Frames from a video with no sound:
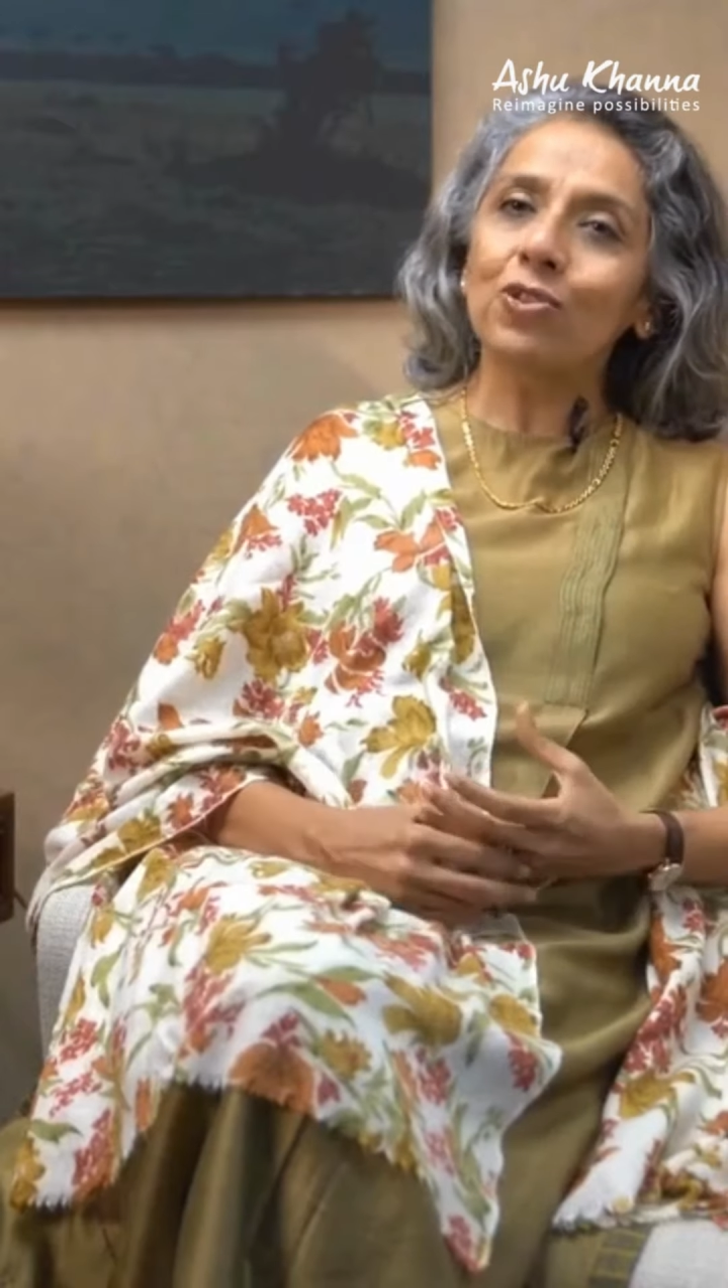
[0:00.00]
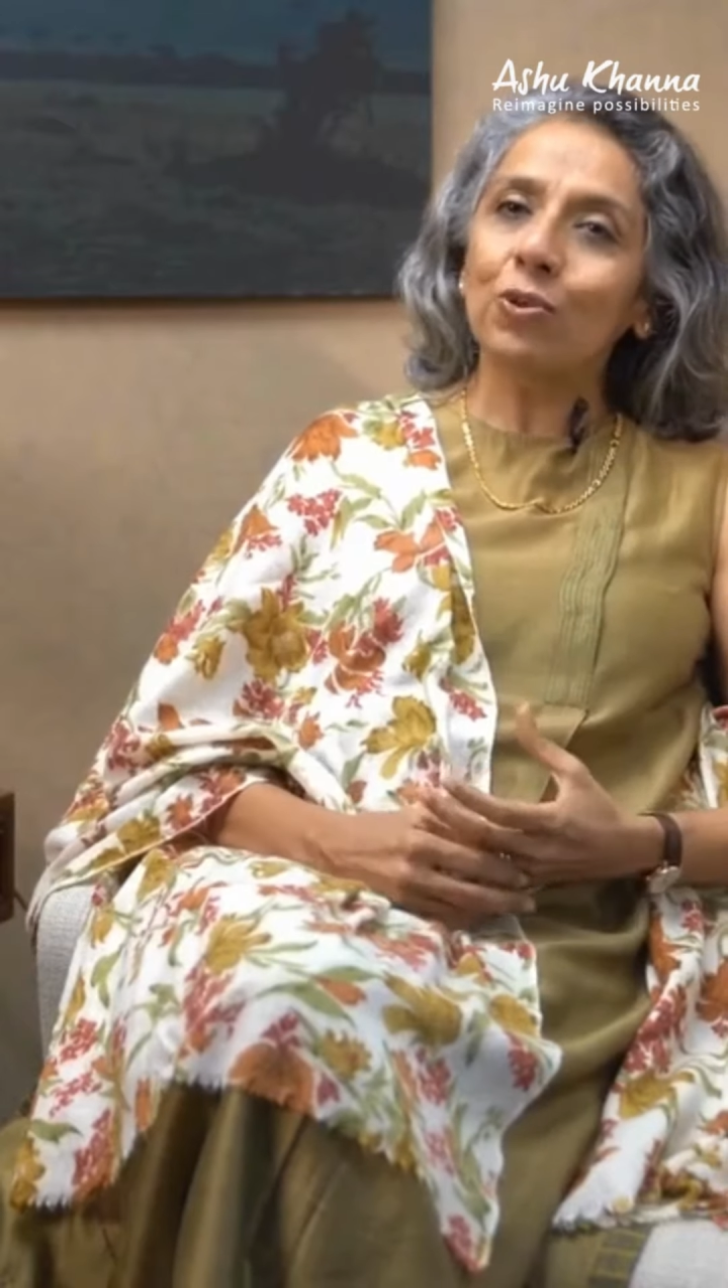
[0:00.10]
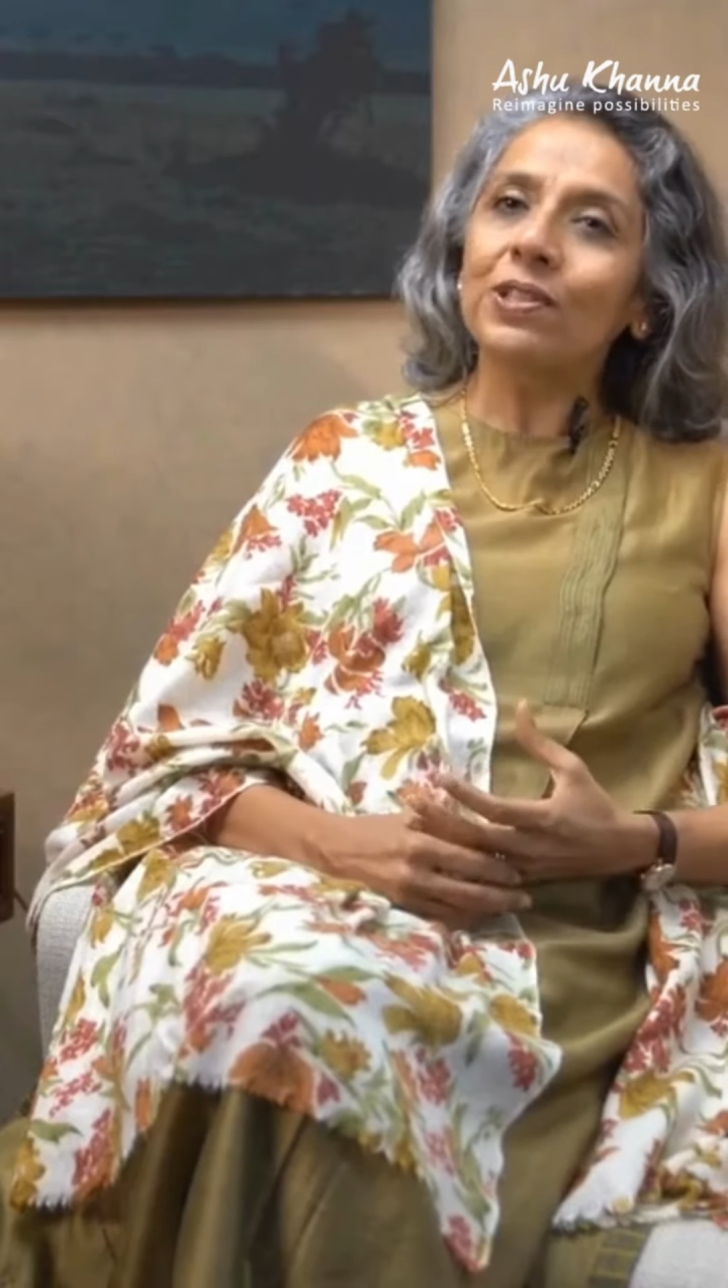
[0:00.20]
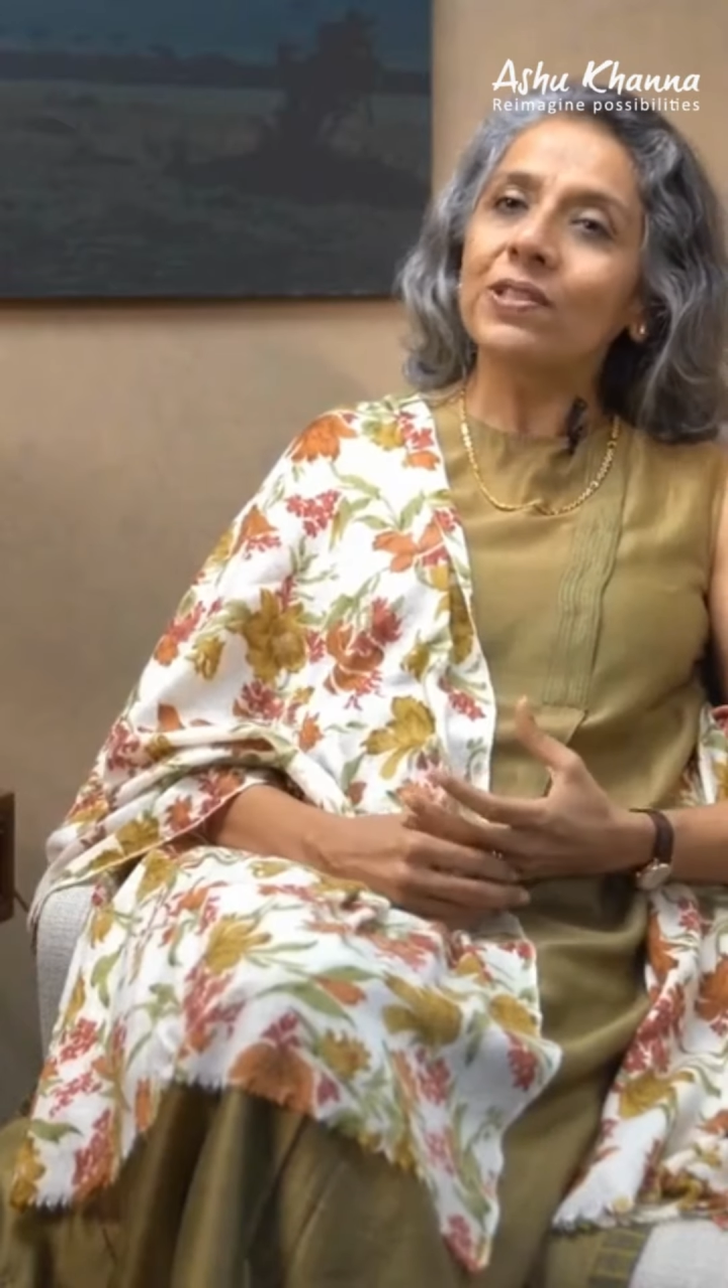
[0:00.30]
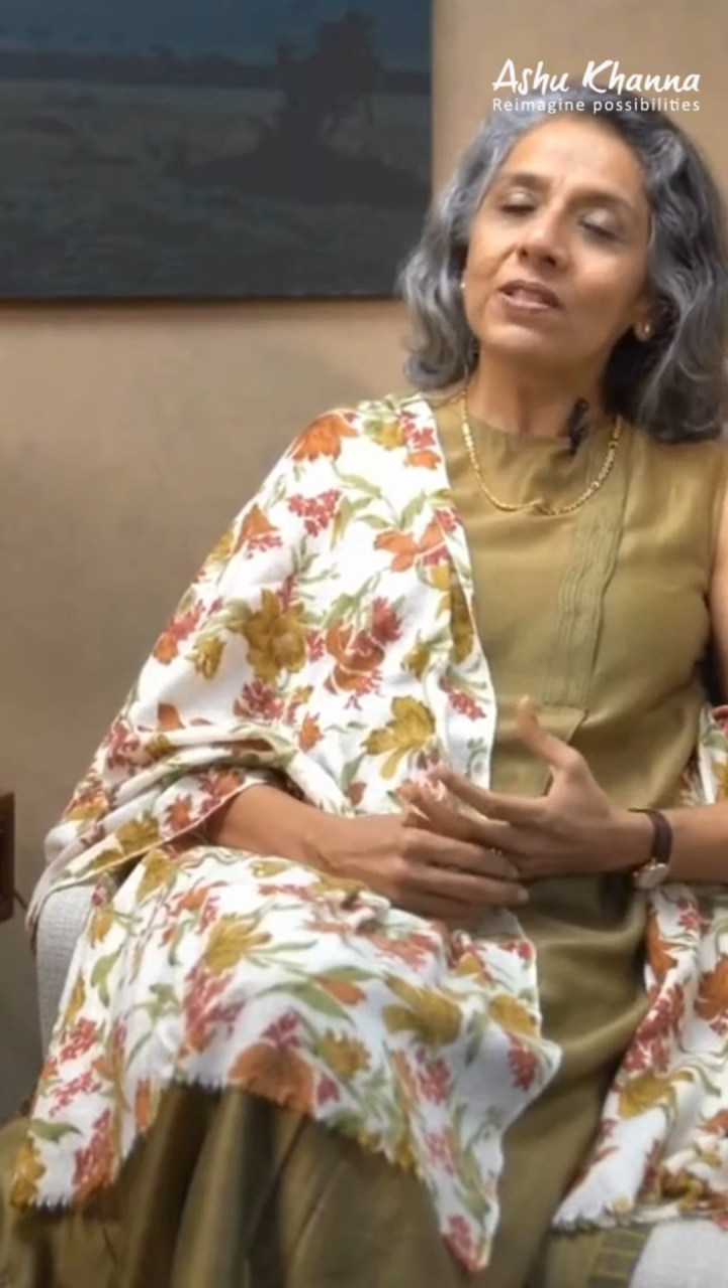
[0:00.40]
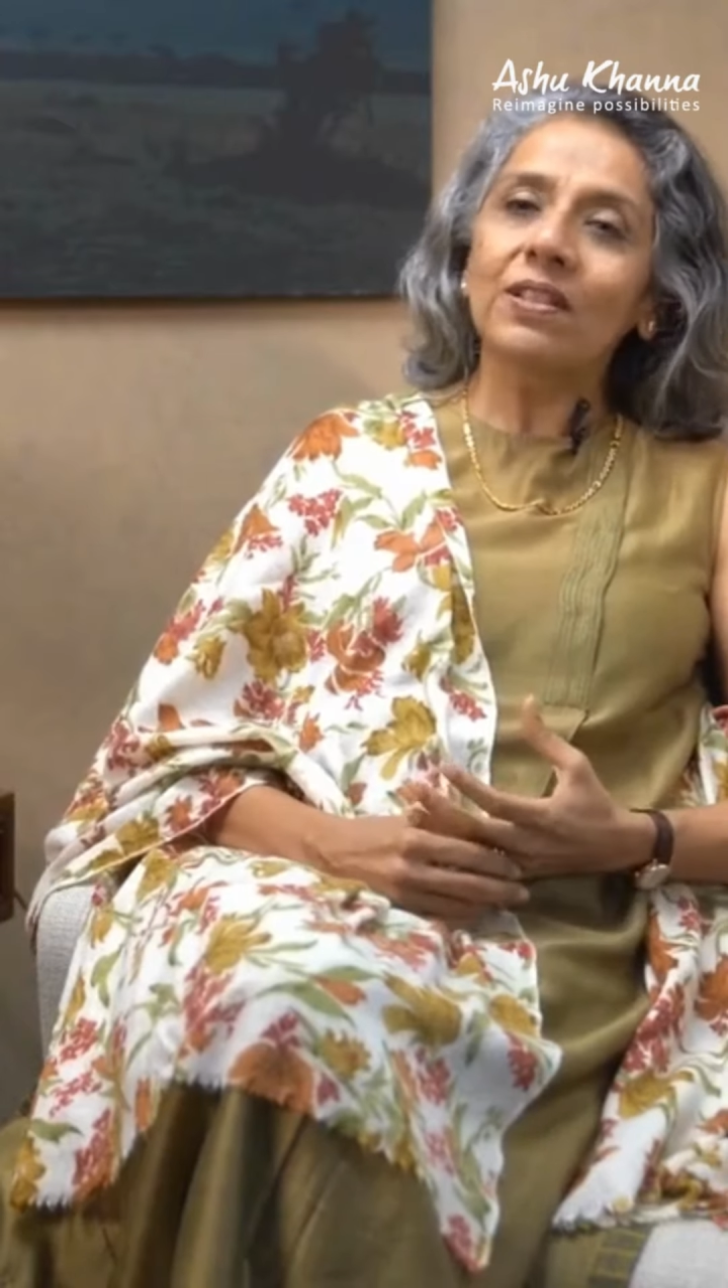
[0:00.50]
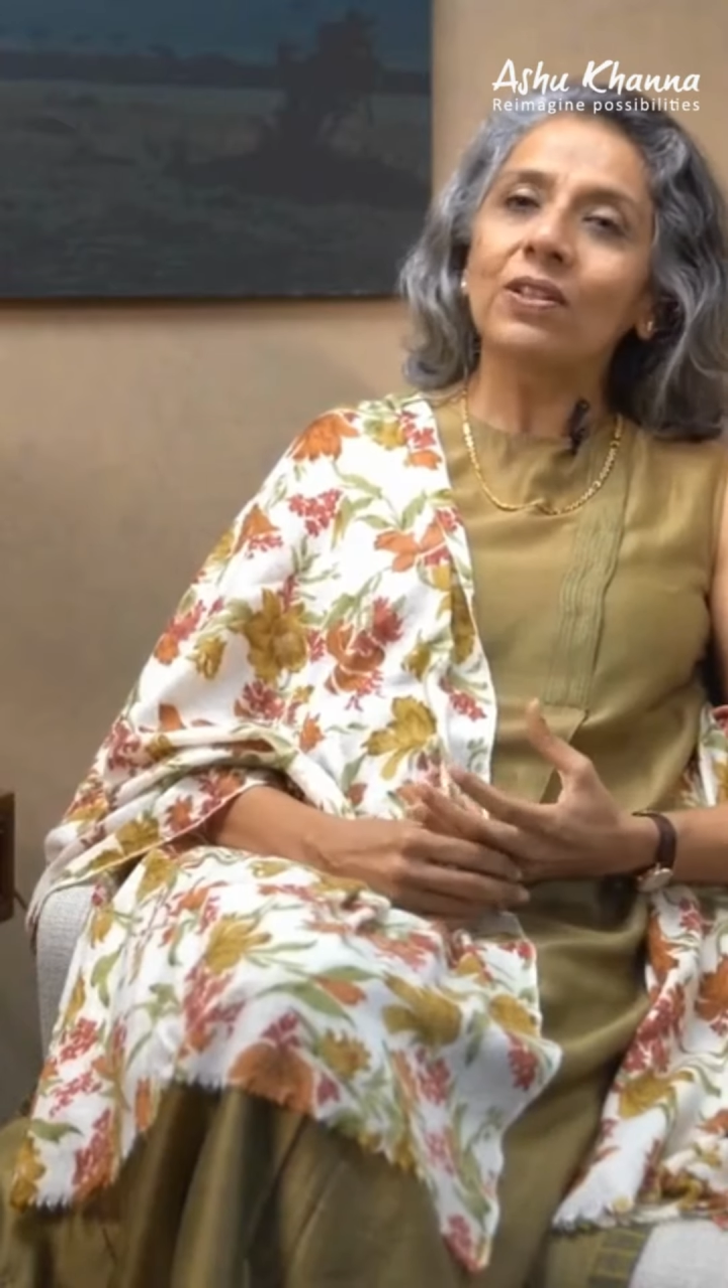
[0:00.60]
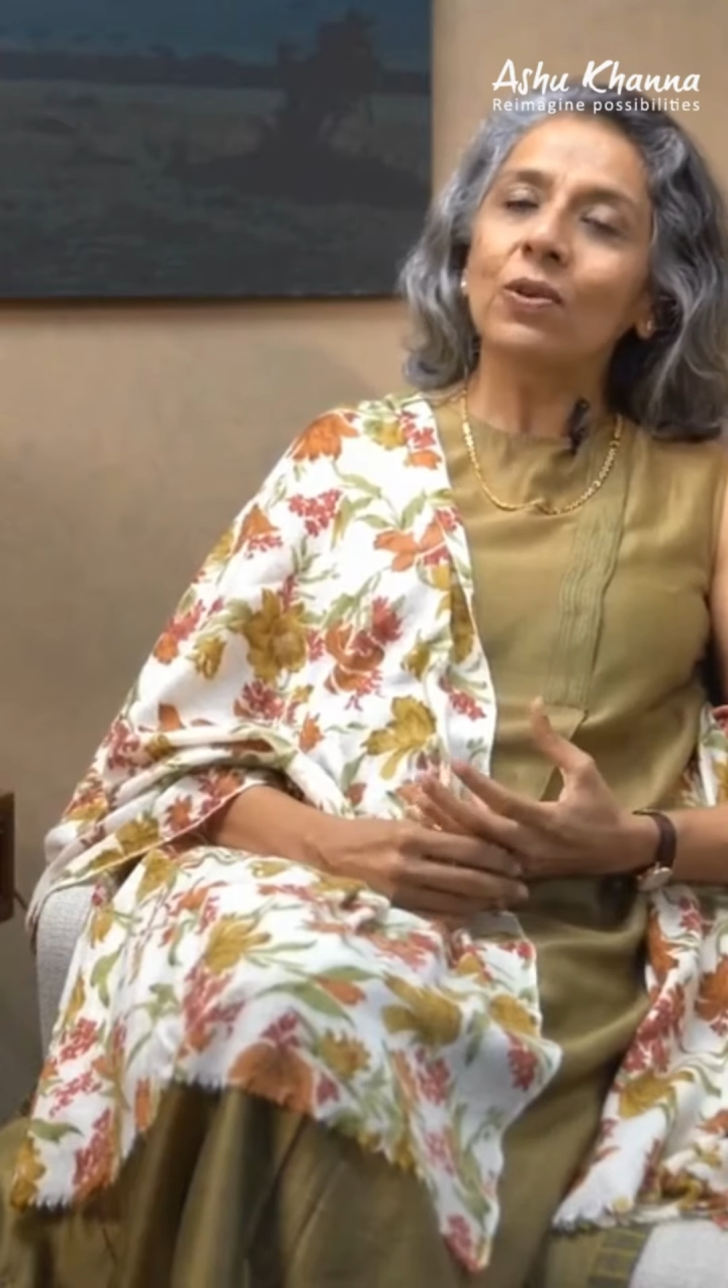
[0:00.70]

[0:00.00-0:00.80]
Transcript: choices and the